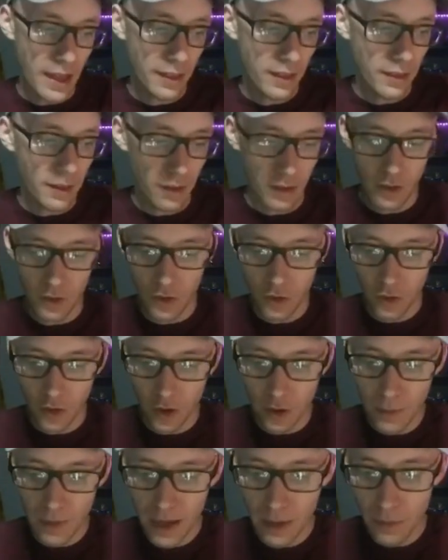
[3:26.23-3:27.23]
and you're
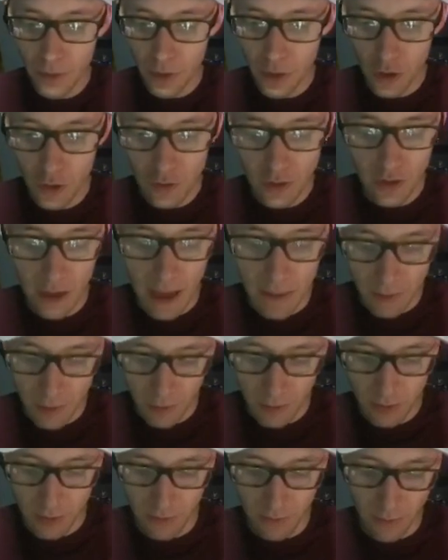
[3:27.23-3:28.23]
going to be able to use
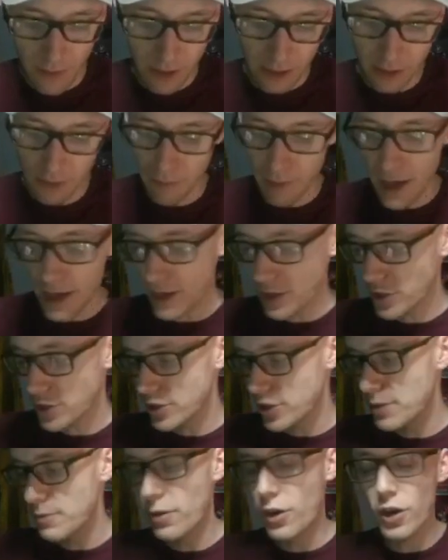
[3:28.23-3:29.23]
Lapswell's effect to
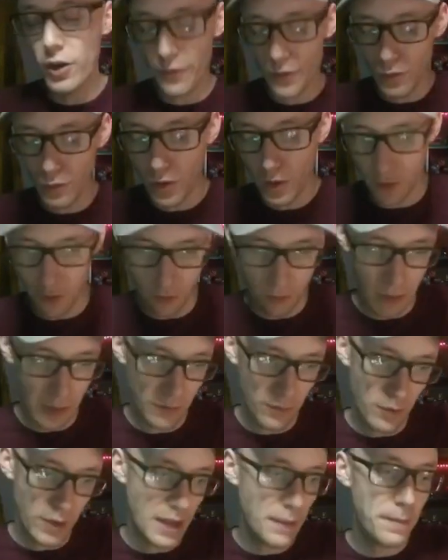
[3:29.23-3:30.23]
banish Chimaru if you want to.
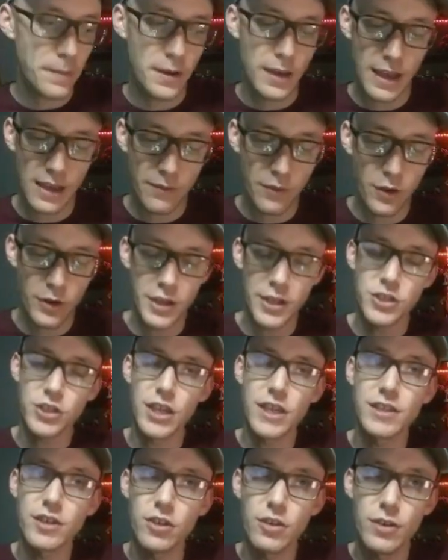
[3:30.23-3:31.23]
But if you happen to have already a
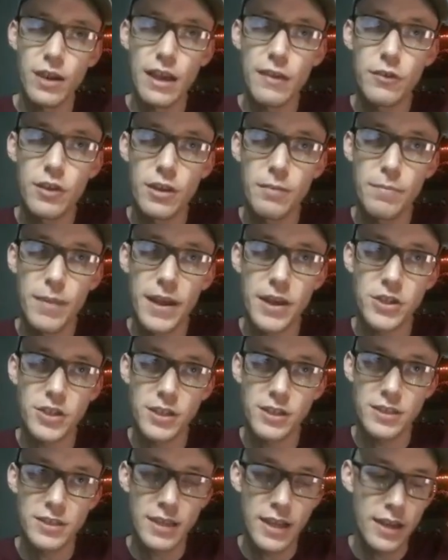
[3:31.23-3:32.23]
Chase engraved, you can
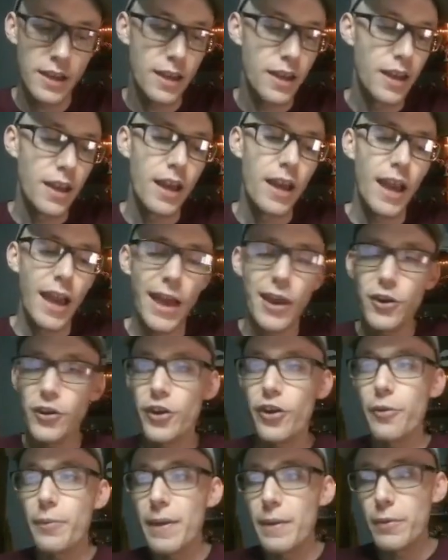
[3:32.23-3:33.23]
banish it instead. And
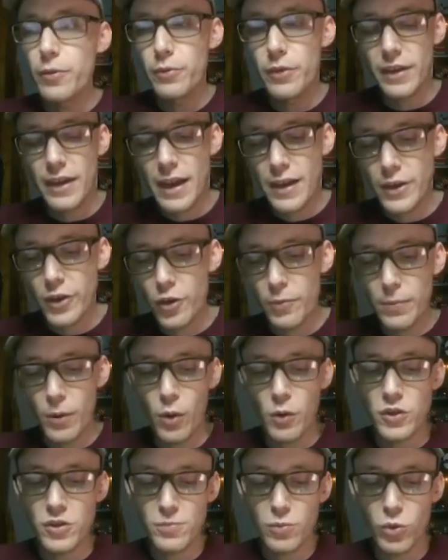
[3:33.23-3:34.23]
you're going to be able to Regeki your
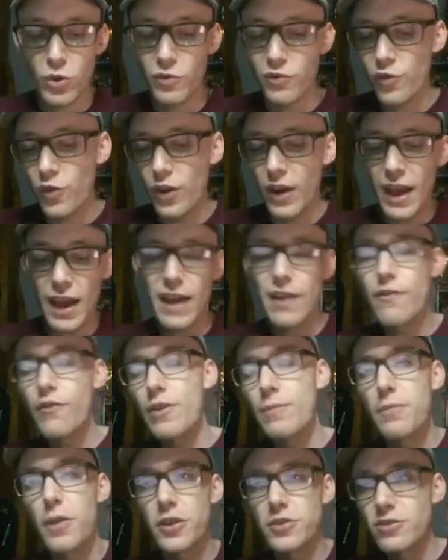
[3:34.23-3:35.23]
opponent's board for
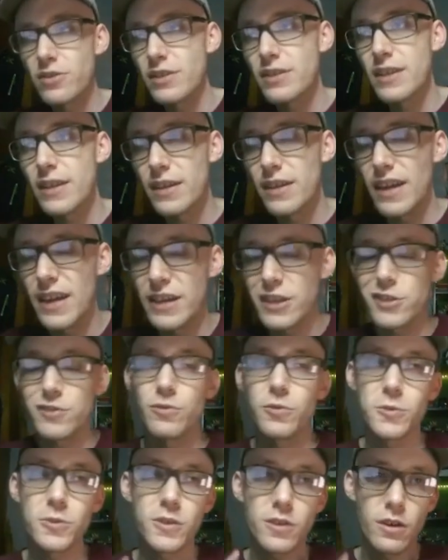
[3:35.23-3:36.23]
every monster that's in an
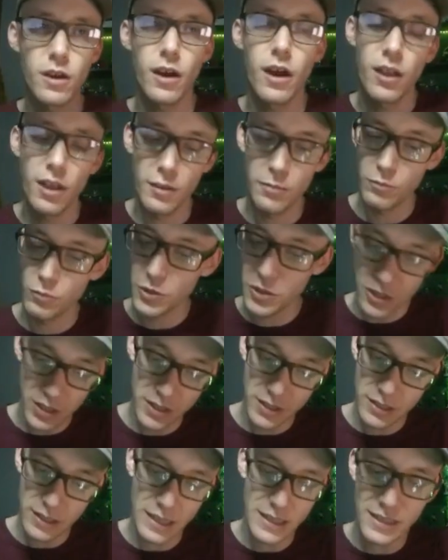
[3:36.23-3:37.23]
S-Force column,
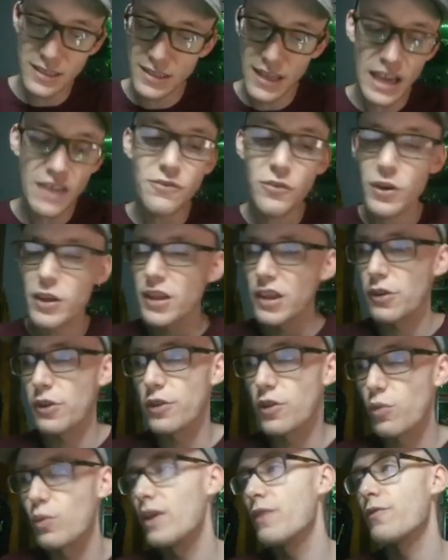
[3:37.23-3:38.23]
which is insane for
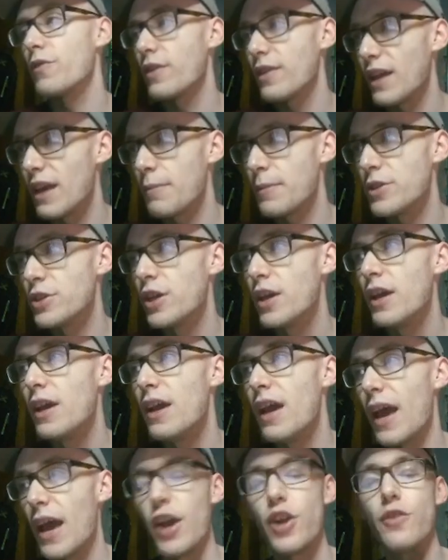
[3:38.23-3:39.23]
clearing the way for damage.
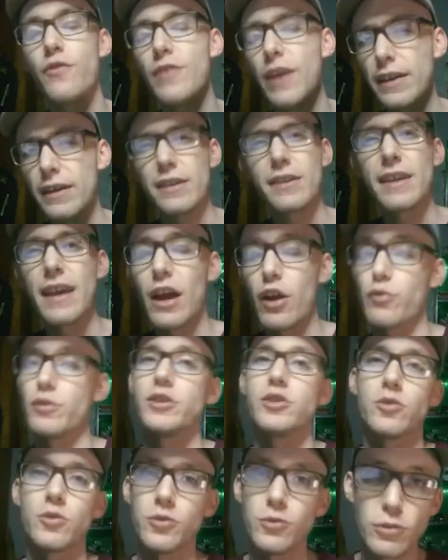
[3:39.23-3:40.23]
And you've technically
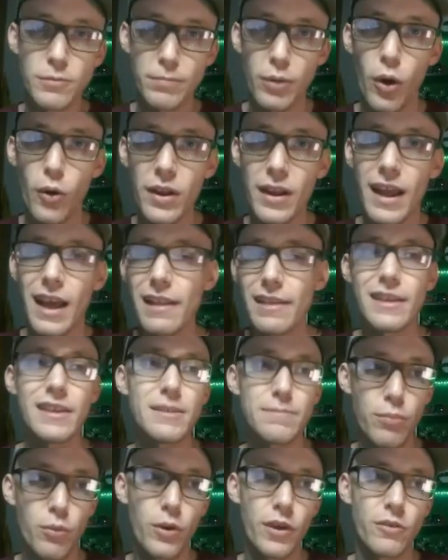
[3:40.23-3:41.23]
out-resourced your opponent at
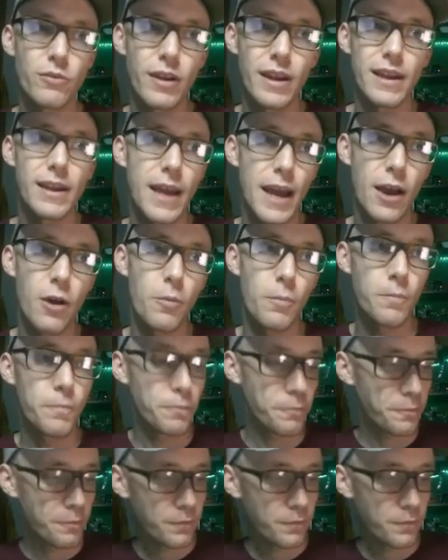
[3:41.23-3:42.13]
this point right now.